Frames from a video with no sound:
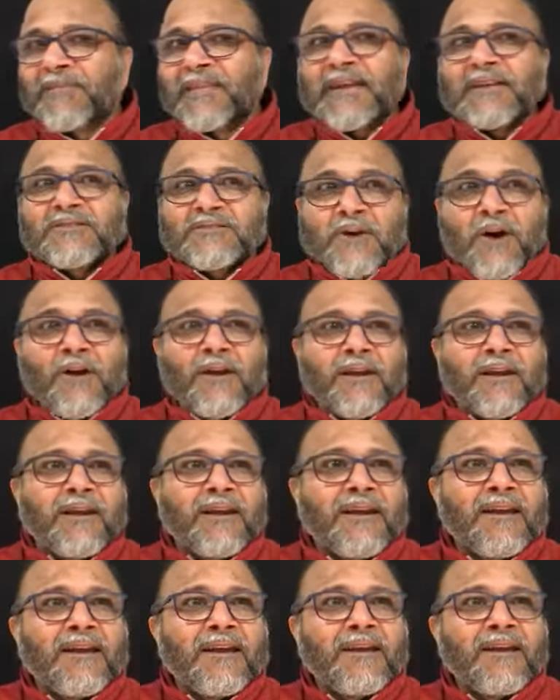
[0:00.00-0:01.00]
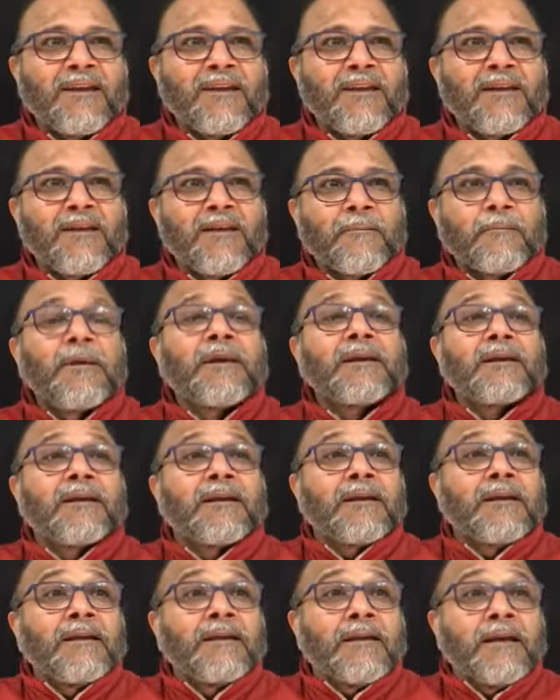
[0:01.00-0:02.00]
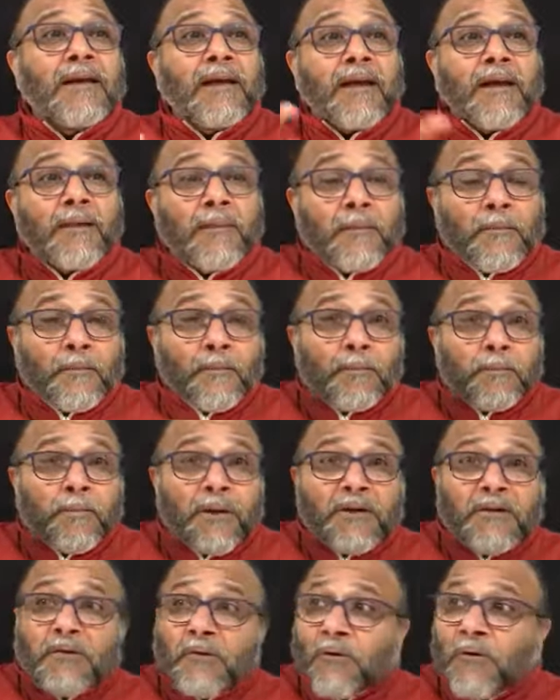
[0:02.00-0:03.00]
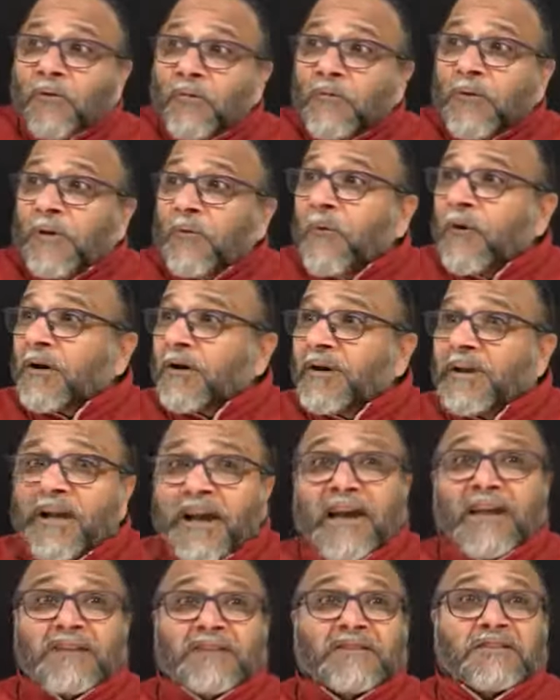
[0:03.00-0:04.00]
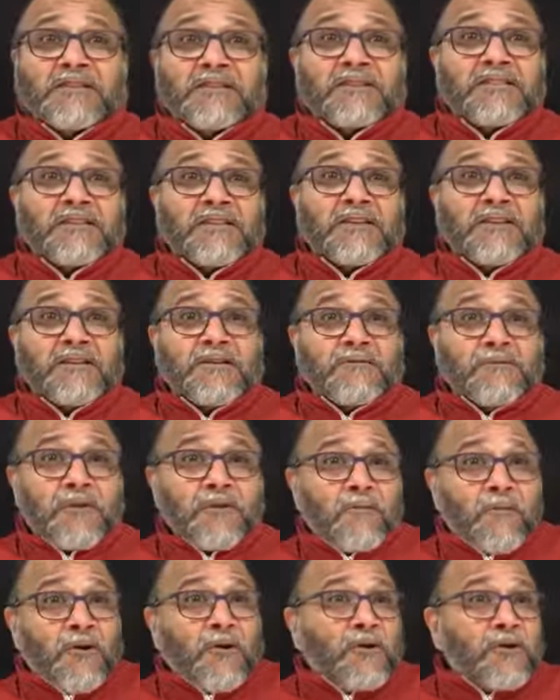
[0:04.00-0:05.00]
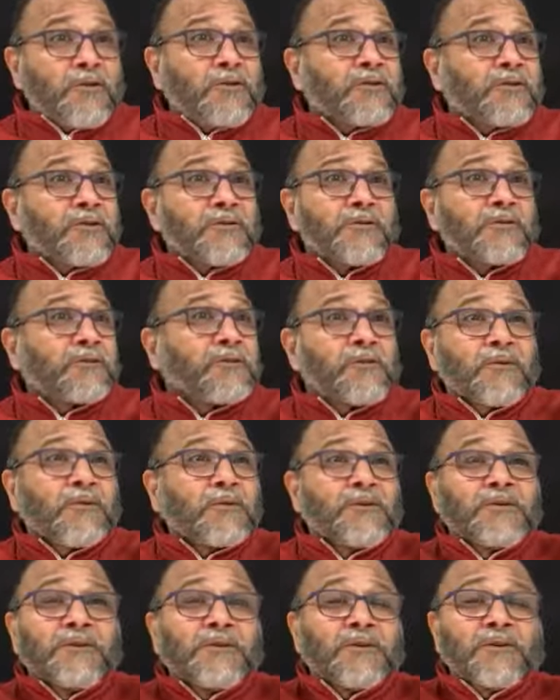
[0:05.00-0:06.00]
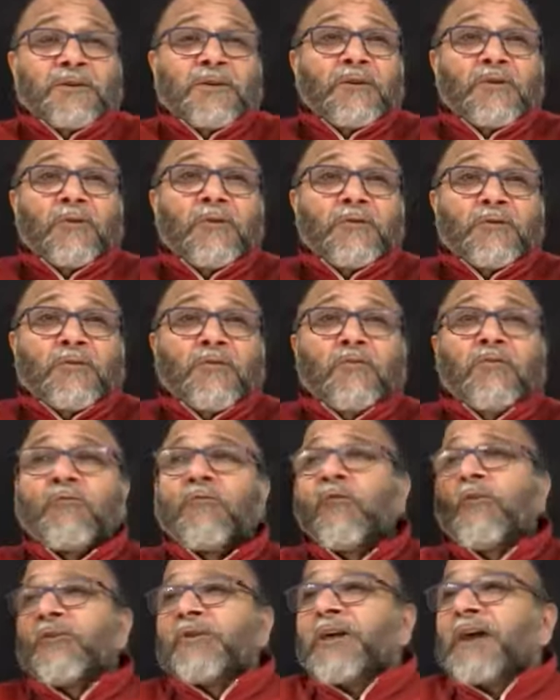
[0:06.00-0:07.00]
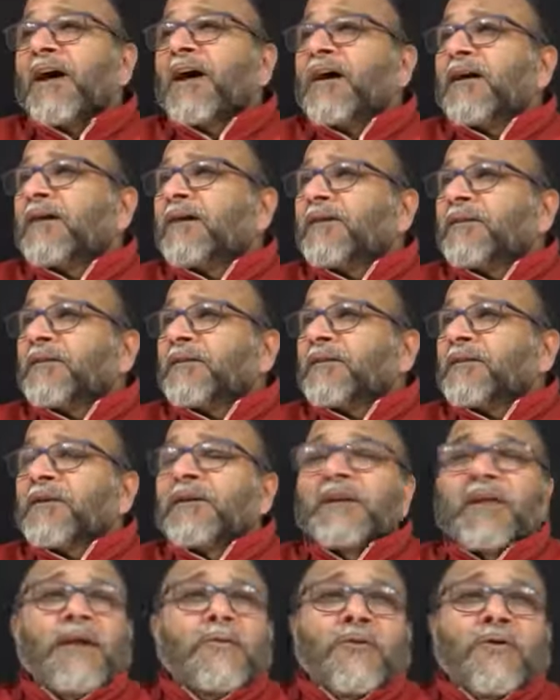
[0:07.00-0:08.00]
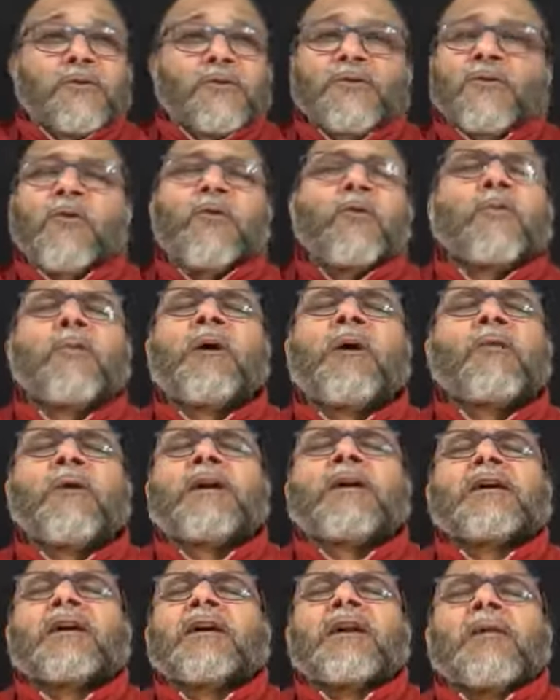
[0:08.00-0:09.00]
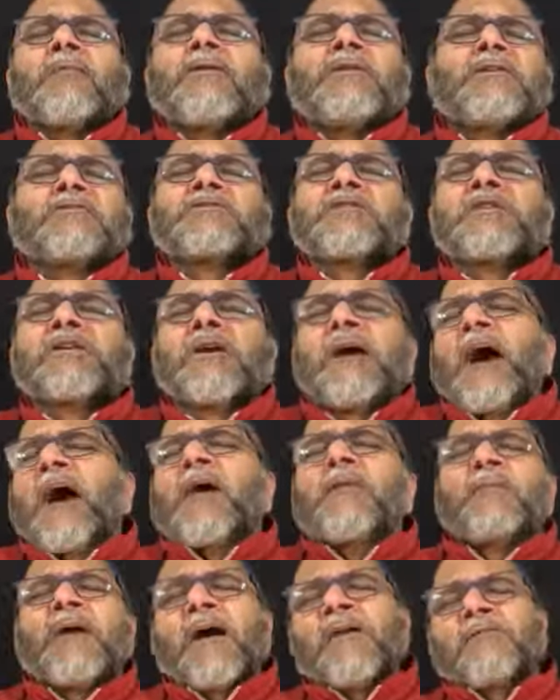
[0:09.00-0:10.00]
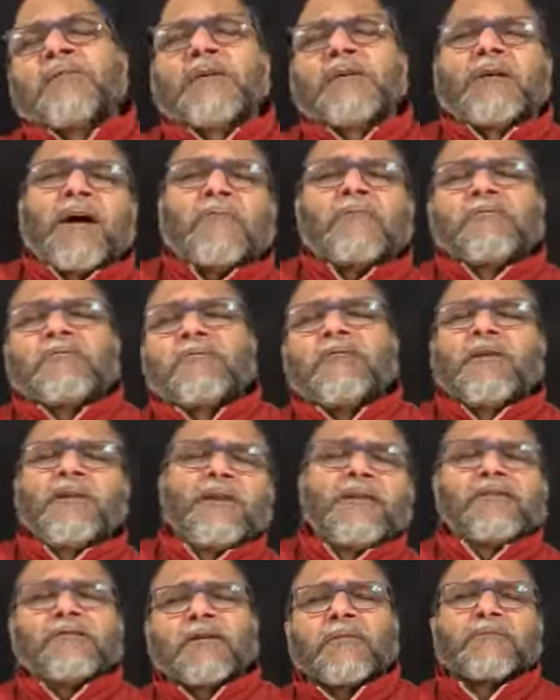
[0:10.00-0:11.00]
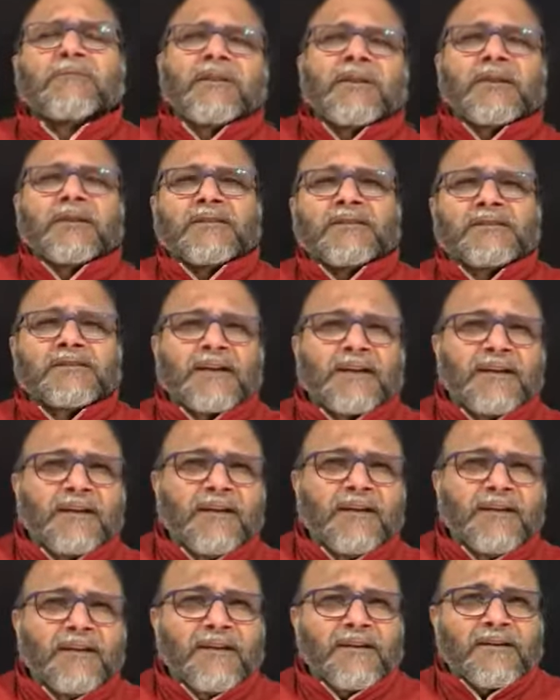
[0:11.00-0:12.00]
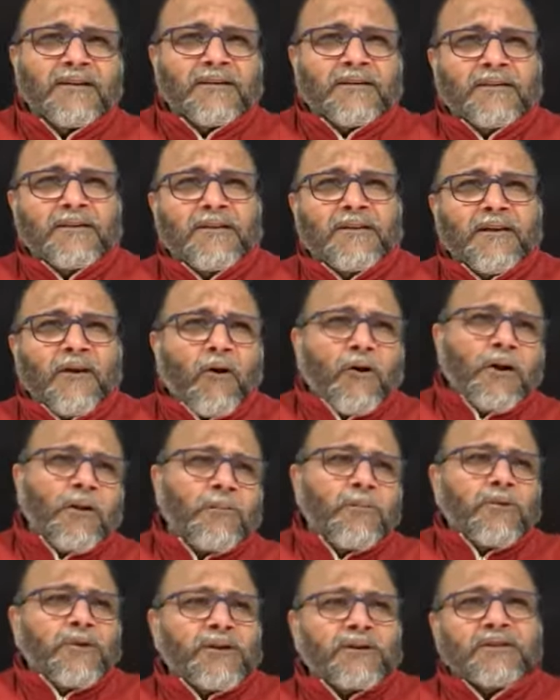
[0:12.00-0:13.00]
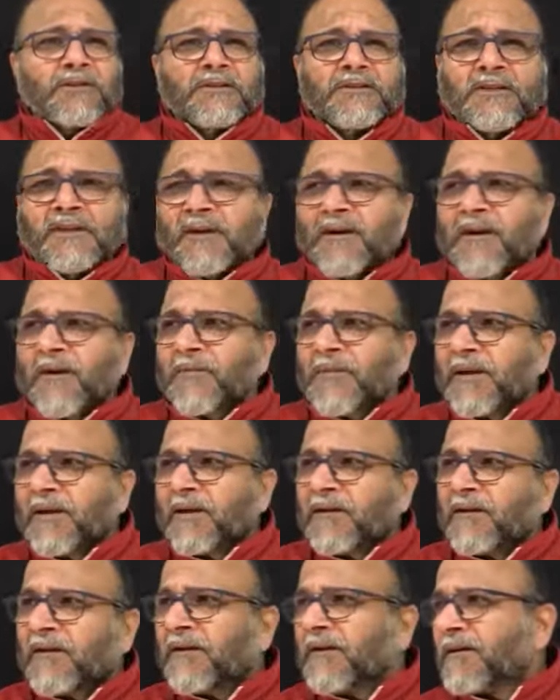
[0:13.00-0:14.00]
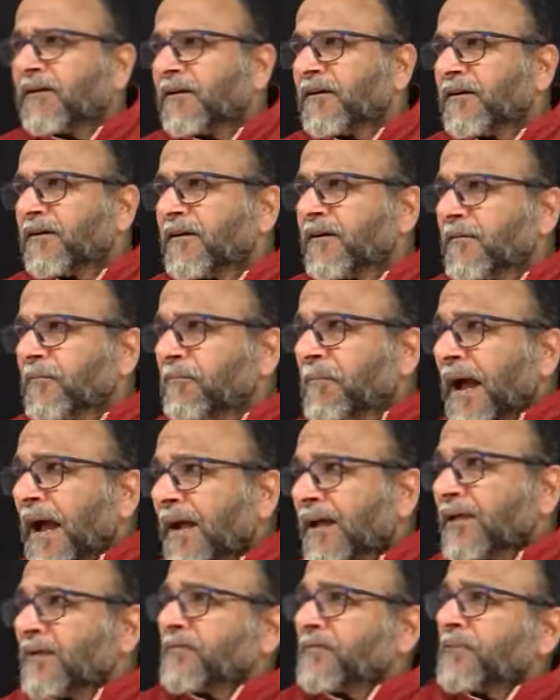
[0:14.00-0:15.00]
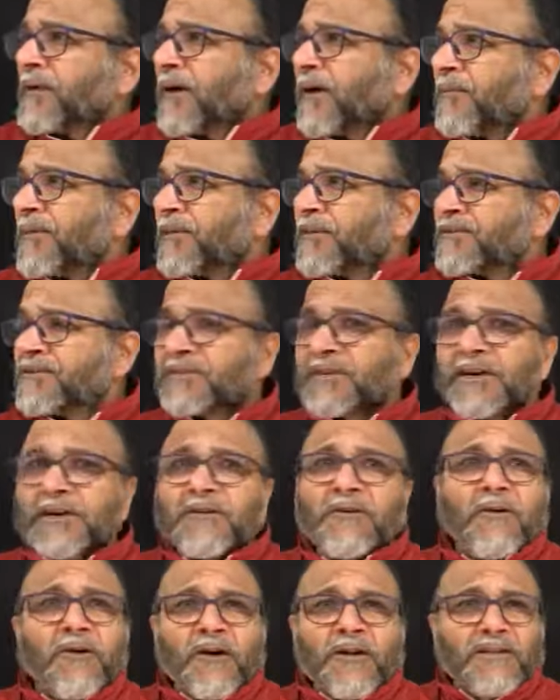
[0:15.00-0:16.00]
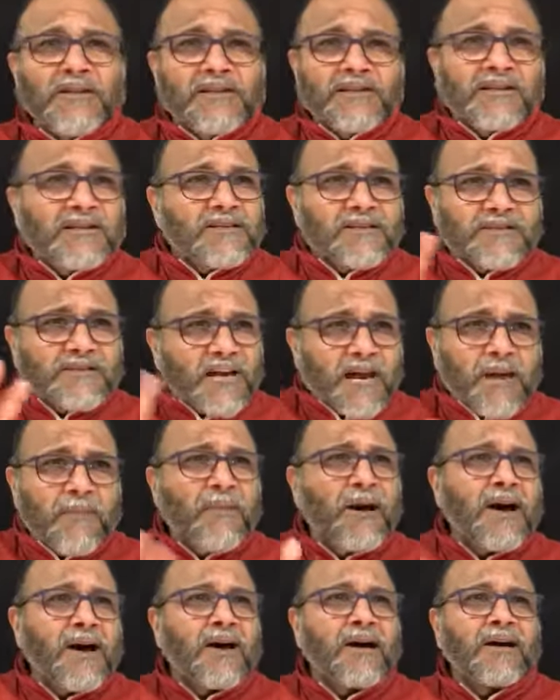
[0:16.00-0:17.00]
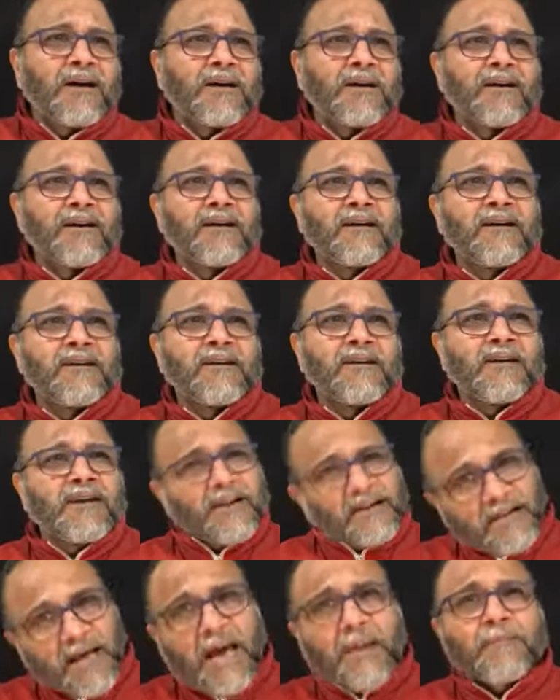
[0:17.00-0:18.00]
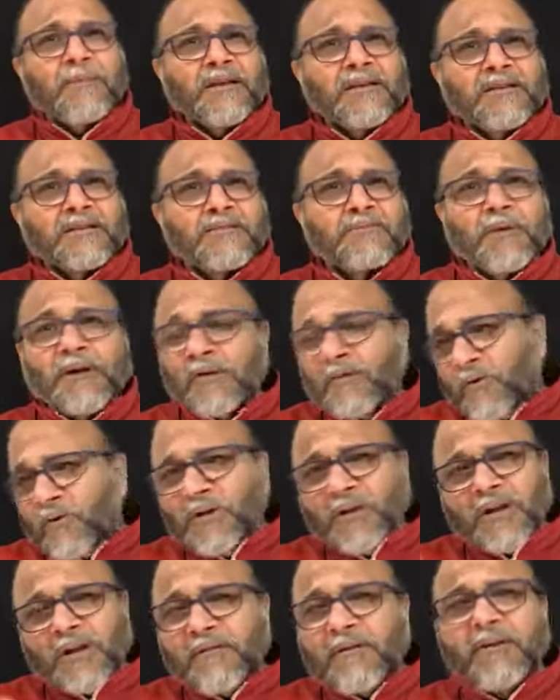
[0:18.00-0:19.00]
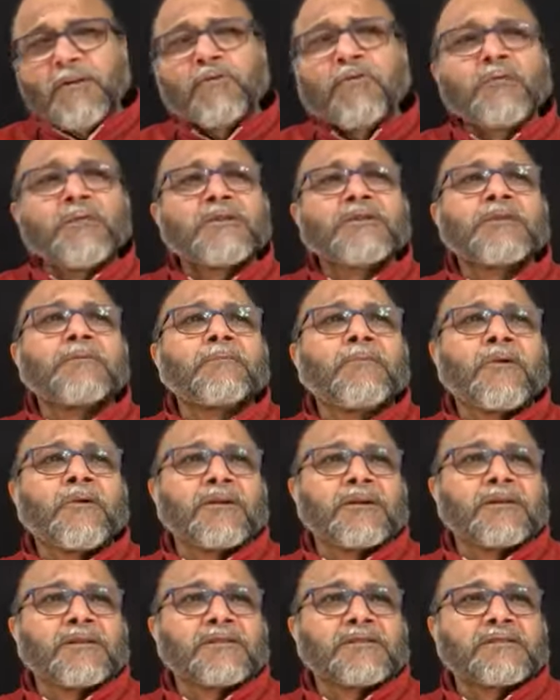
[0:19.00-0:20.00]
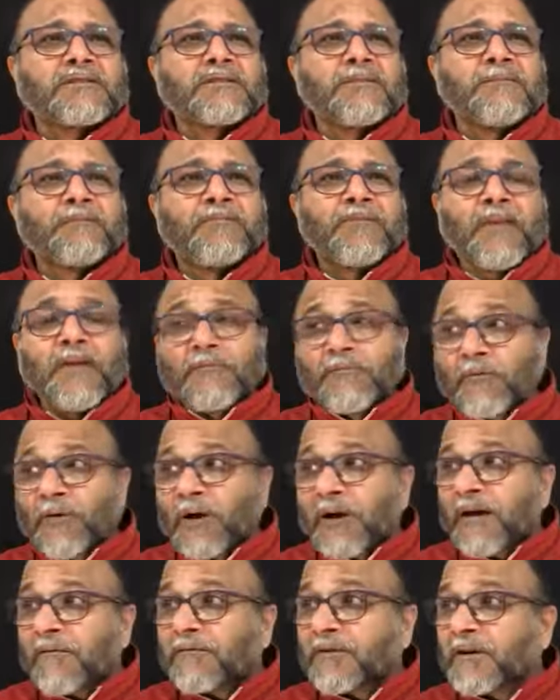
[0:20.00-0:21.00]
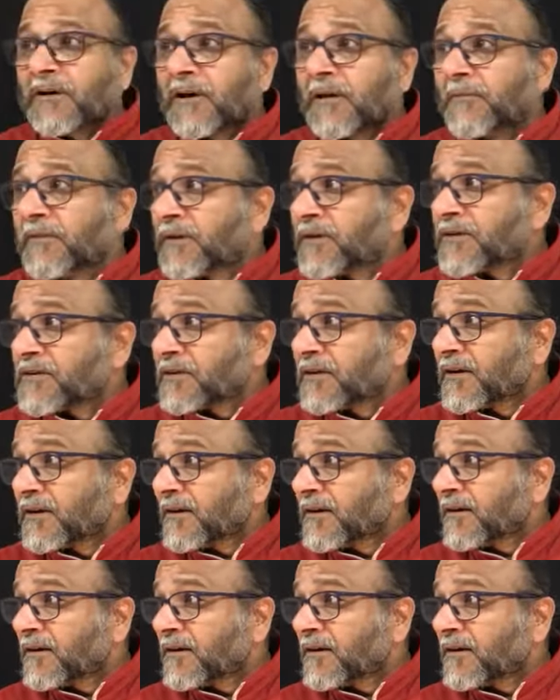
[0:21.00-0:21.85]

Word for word: That's all. But, but you know, we want ecstasy. We want, uh, you know, euphoria in the name. Oh, Bhagwan ka naam se I'm having, I'm feeling something inside. Uh, are coming. Uh, back is becoming straight. All this is drama. It happens, but don't give it too much importance if you are after liberation.